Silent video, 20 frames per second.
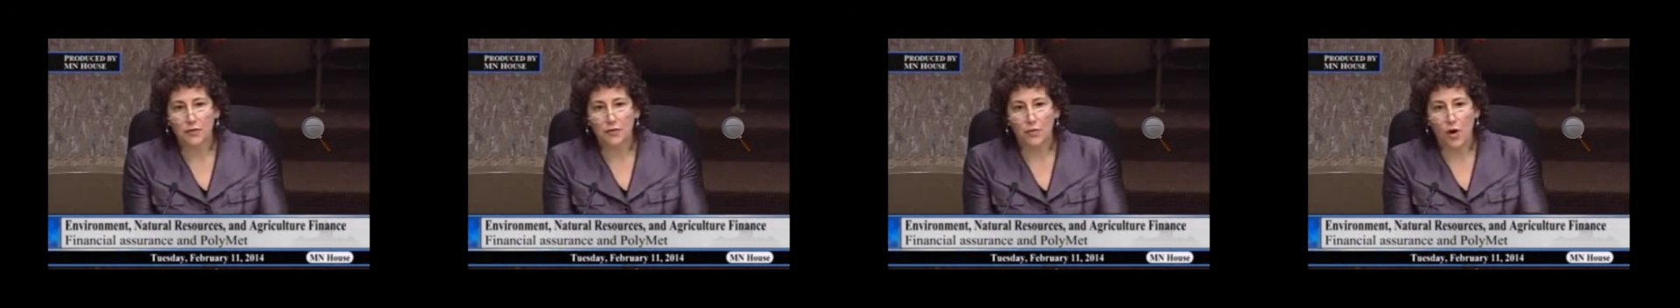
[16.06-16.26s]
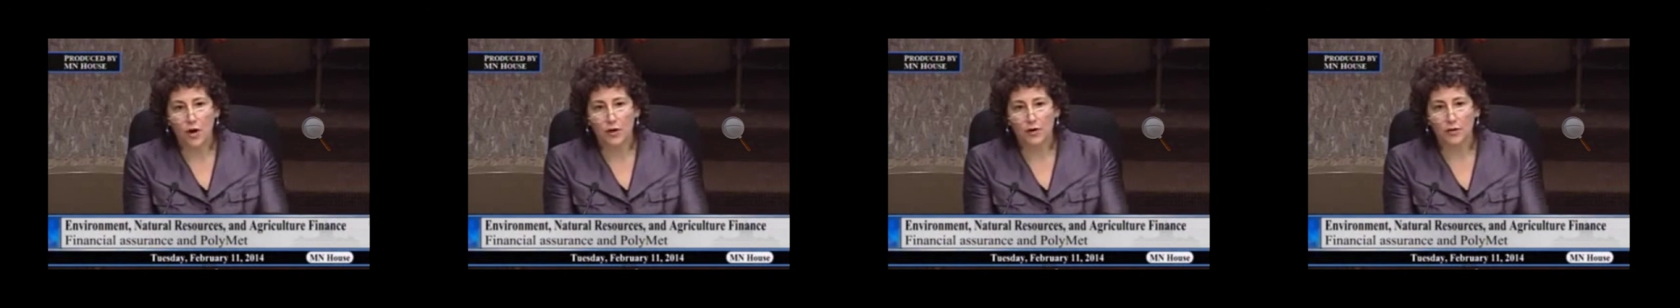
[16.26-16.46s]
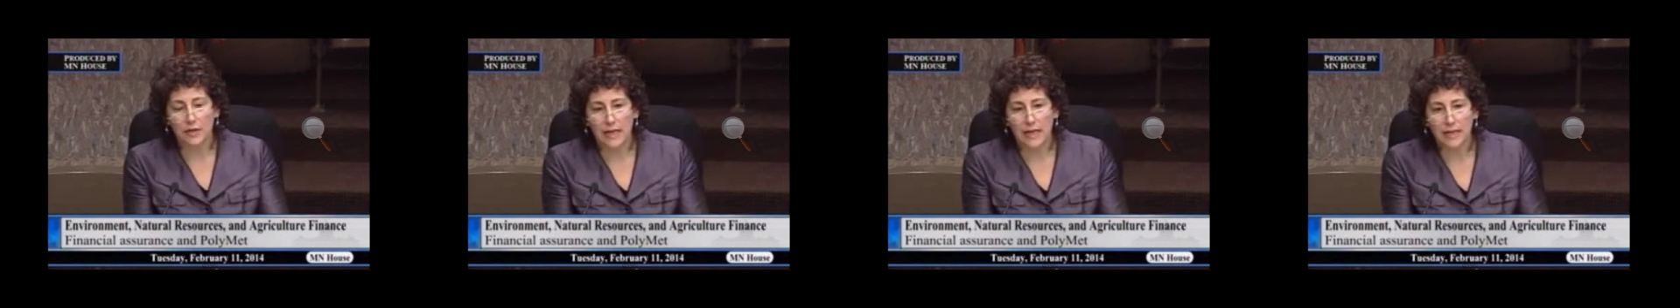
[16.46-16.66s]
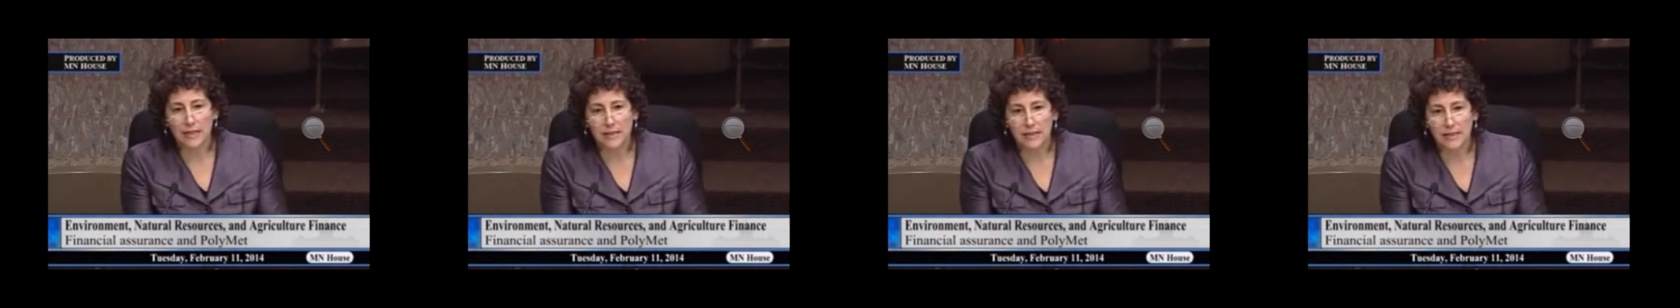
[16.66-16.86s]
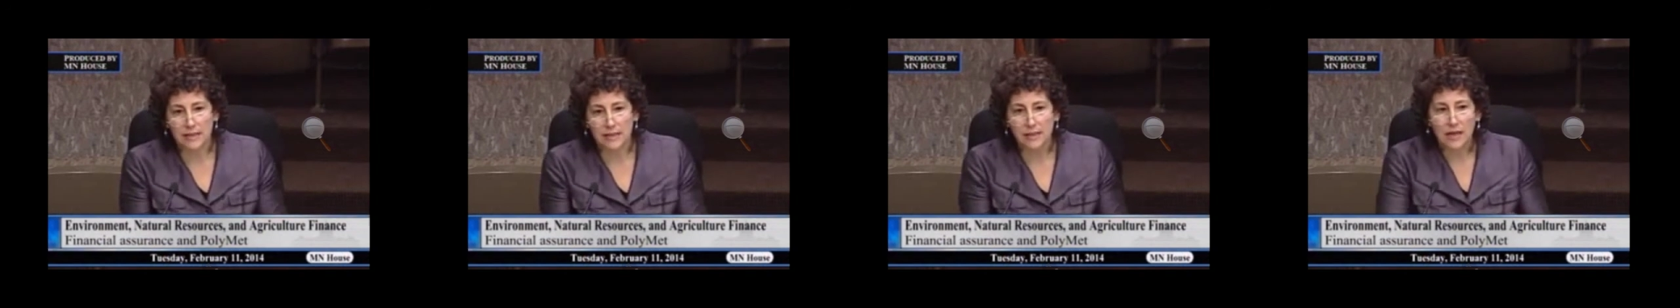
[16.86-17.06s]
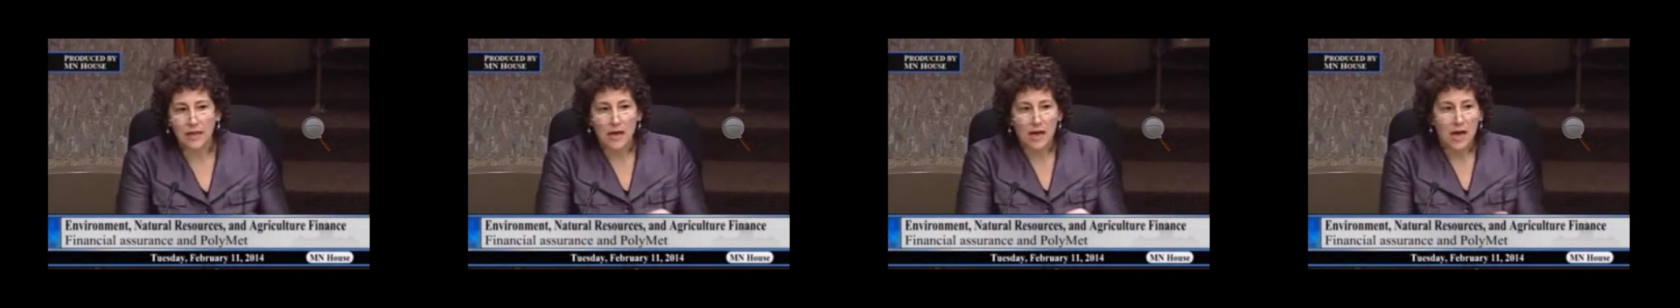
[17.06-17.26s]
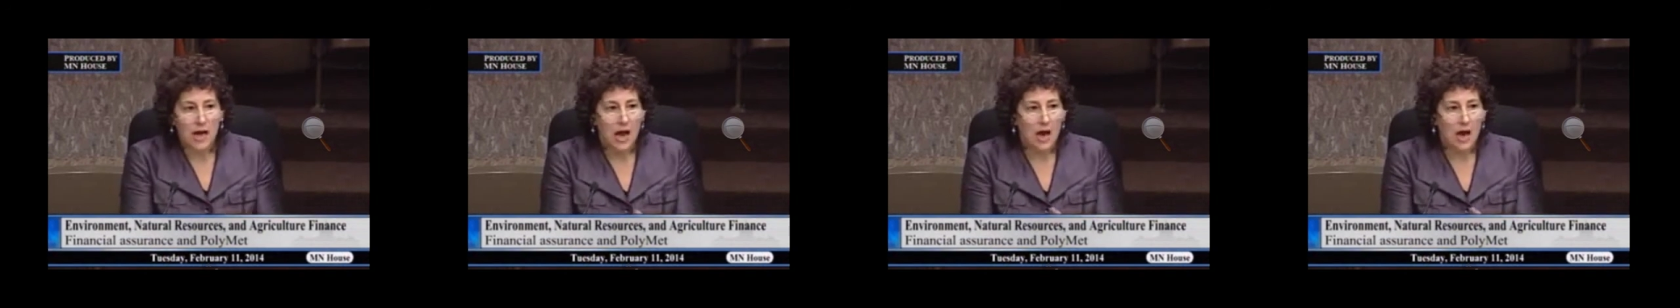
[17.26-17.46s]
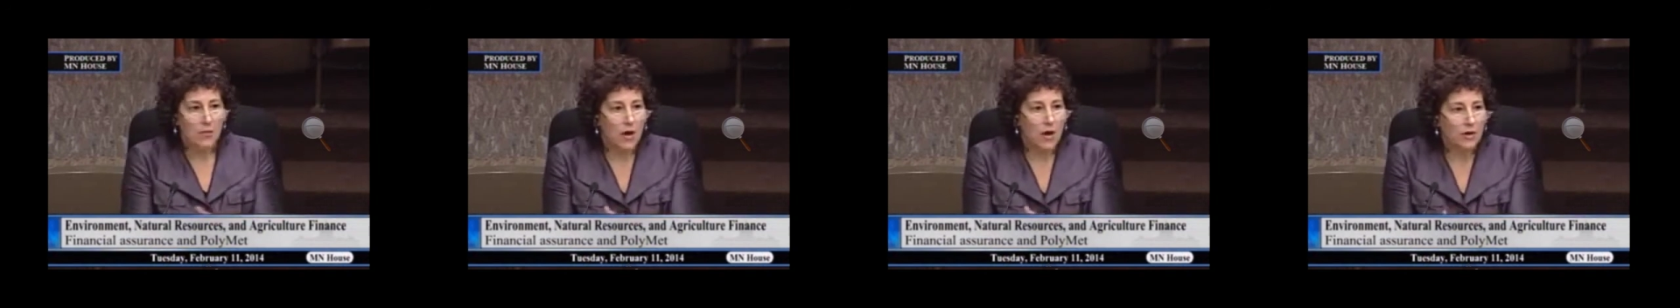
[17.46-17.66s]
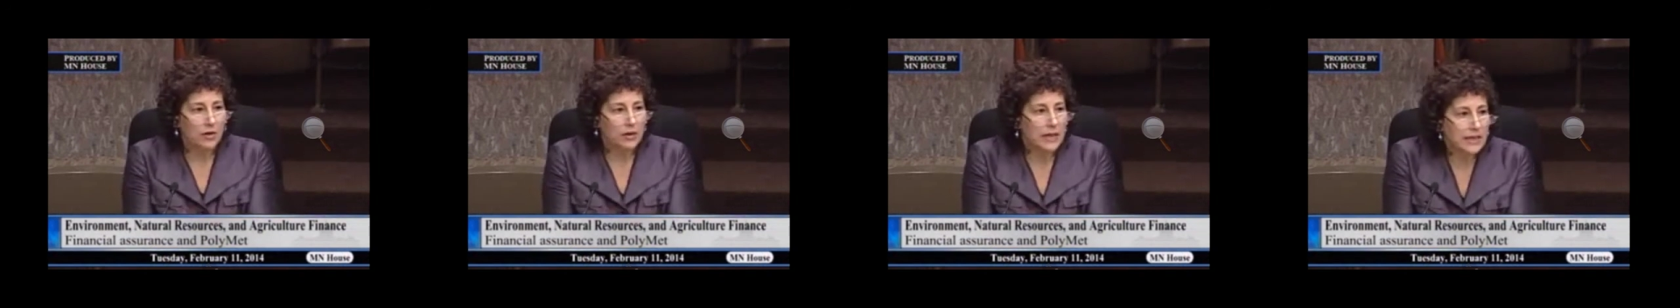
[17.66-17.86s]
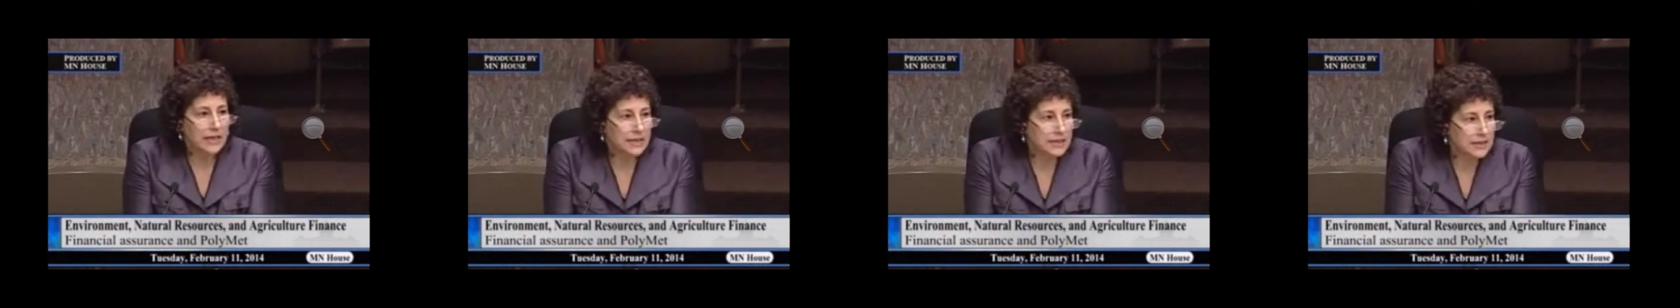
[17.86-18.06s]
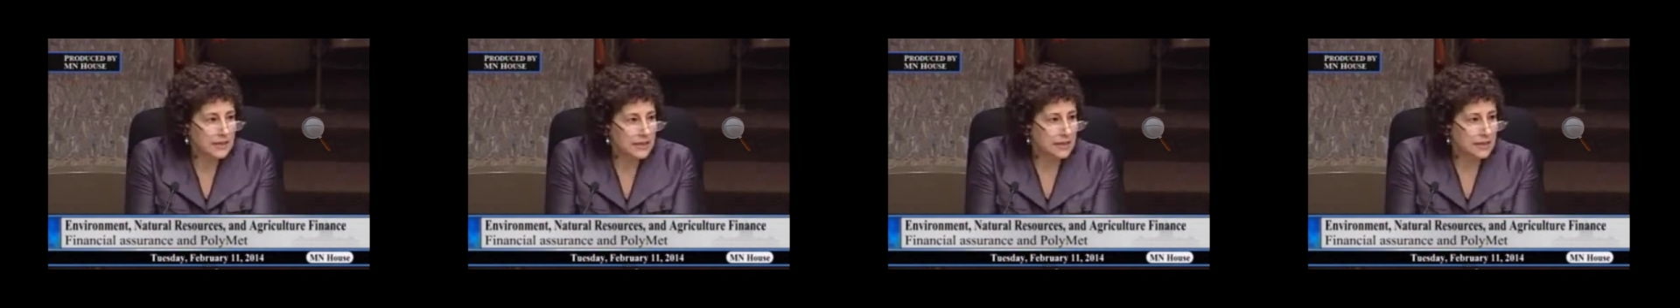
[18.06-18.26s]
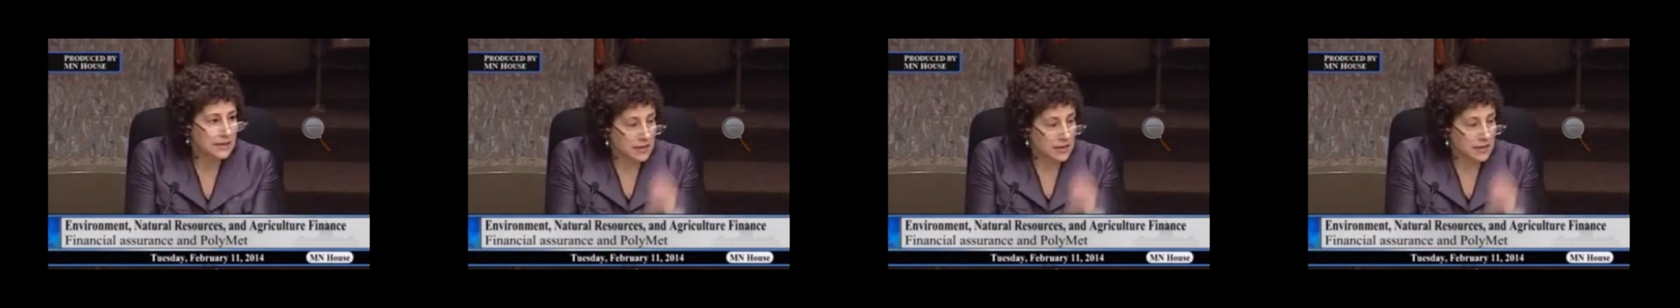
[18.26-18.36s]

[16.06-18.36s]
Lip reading: for Water Legacy. And Water Legacy